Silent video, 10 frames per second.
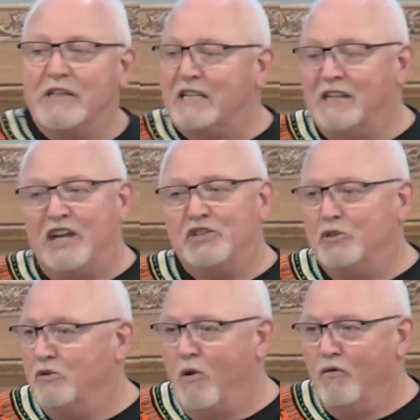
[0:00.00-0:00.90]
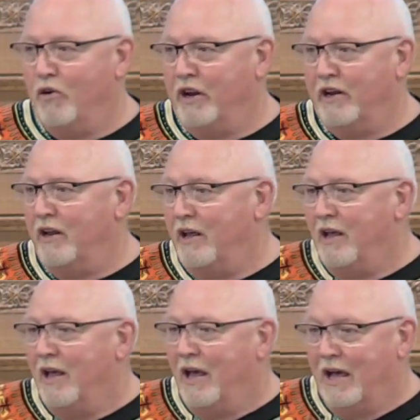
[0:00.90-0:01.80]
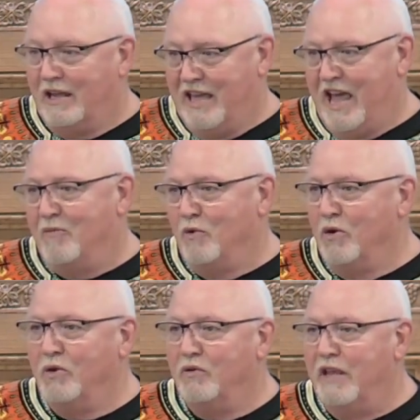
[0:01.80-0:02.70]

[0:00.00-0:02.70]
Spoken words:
That's not true over in Cameroon.